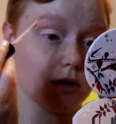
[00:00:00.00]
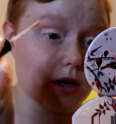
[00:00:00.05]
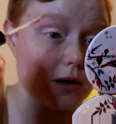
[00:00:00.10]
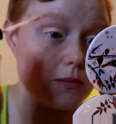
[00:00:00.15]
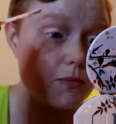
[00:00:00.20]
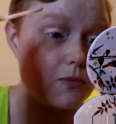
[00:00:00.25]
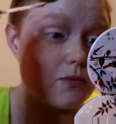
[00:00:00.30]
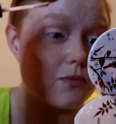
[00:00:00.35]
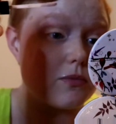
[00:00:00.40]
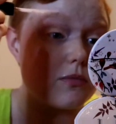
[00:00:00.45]
like
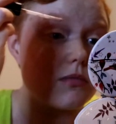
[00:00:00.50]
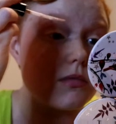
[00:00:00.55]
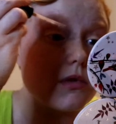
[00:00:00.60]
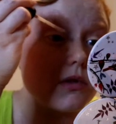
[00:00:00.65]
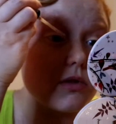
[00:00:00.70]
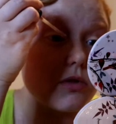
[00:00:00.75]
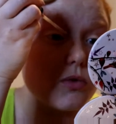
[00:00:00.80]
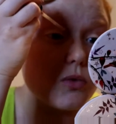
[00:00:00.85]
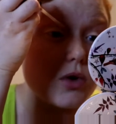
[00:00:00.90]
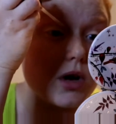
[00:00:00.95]

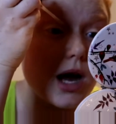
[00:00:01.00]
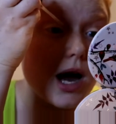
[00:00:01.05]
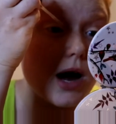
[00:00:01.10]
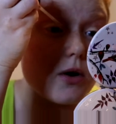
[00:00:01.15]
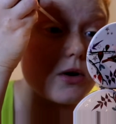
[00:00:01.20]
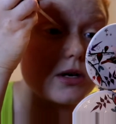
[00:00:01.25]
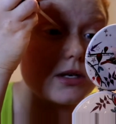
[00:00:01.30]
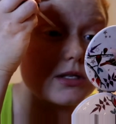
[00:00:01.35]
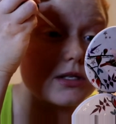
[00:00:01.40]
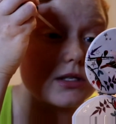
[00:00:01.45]
3
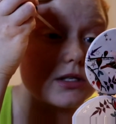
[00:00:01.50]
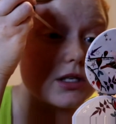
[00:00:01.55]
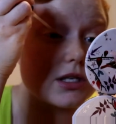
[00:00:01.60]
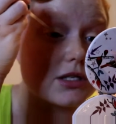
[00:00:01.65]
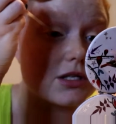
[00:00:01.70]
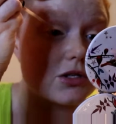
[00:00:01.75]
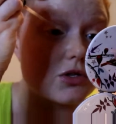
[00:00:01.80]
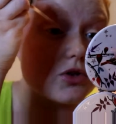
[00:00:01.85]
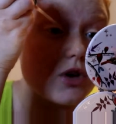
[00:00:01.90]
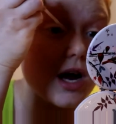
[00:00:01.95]
hours. It
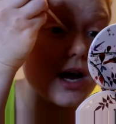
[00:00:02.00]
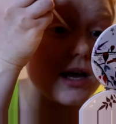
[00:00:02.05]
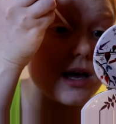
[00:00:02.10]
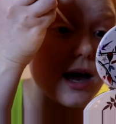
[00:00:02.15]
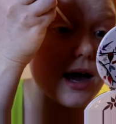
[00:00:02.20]
doesn't drag